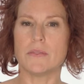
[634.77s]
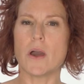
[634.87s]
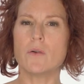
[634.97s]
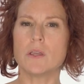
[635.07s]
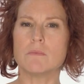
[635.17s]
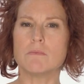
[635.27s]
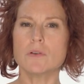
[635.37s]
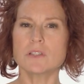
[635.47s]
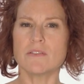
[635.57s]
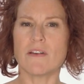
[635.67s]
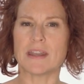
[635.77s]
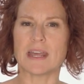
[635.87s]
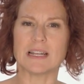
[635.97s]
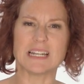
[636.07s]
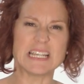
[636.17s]
though you must have had
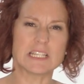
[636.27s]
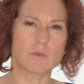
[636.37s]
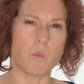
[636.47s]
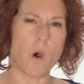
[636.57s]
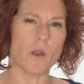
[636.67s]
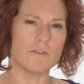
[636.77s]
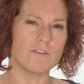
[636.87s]
at least one